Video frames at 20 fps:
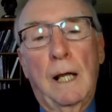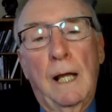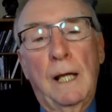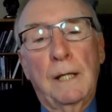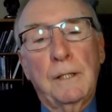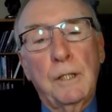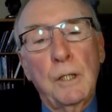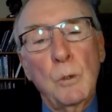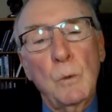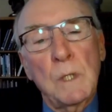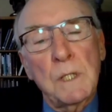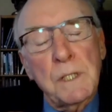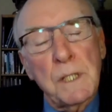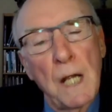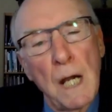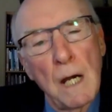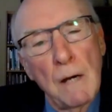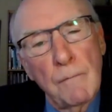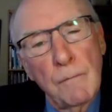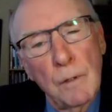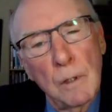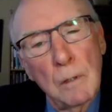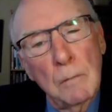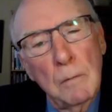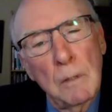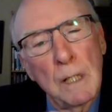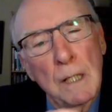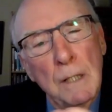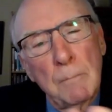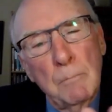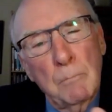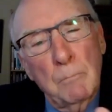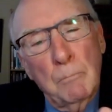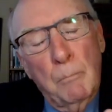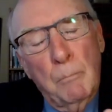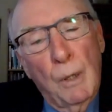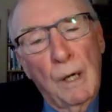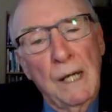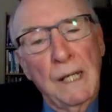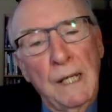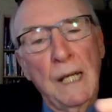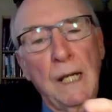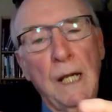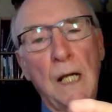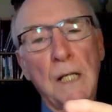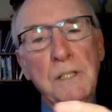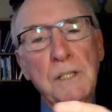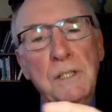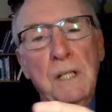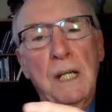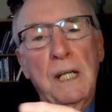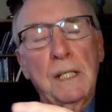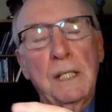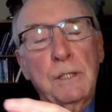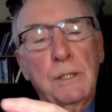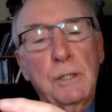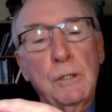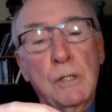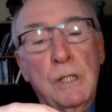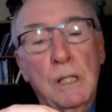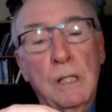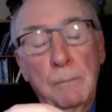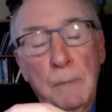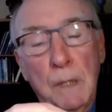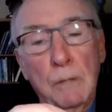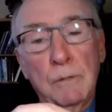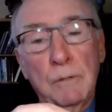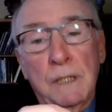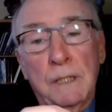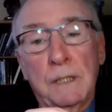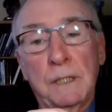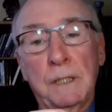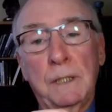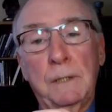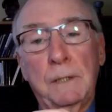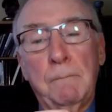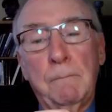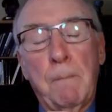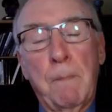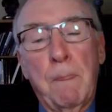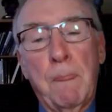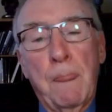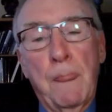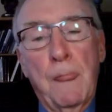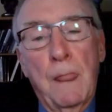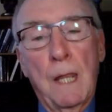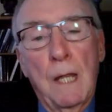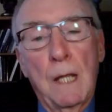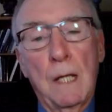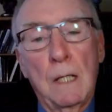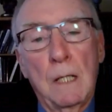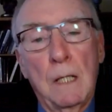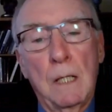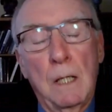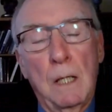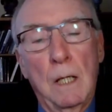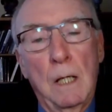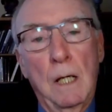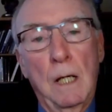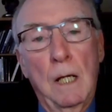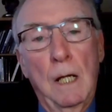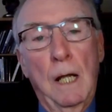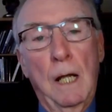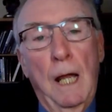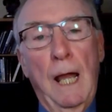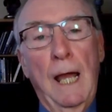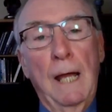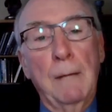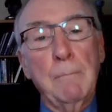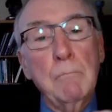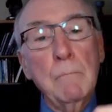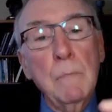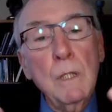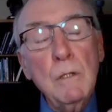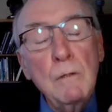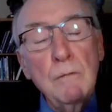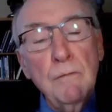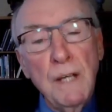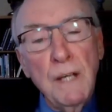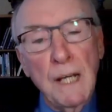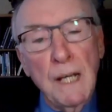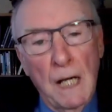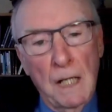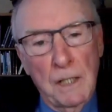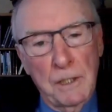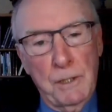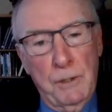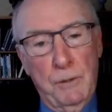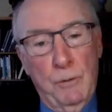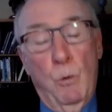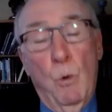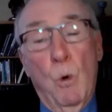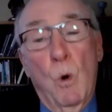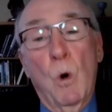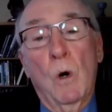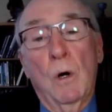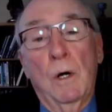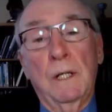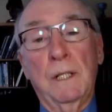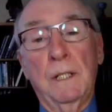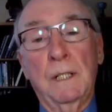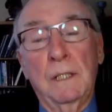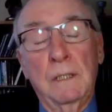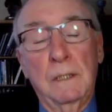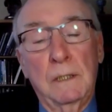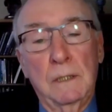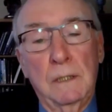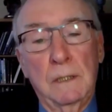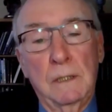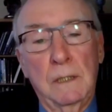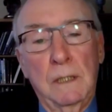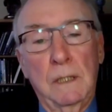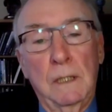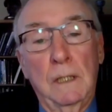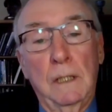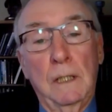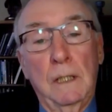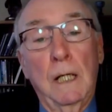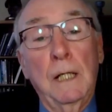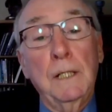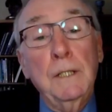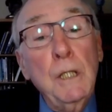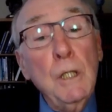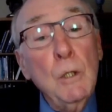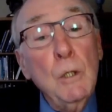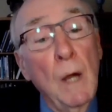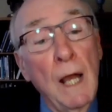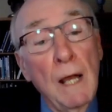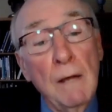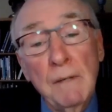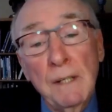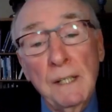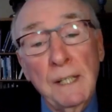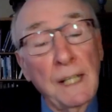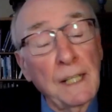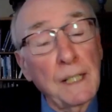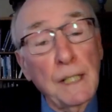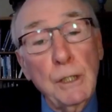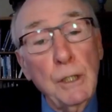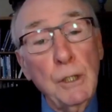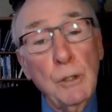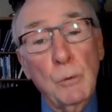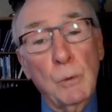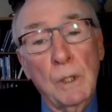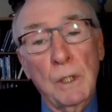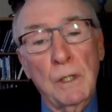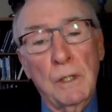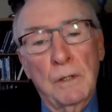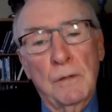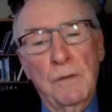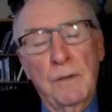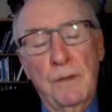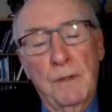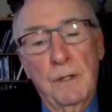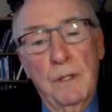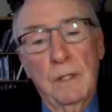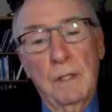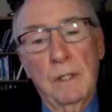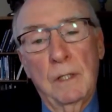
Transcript: and who is ever bringing us into community and moving us toward a new heaven and a new earth,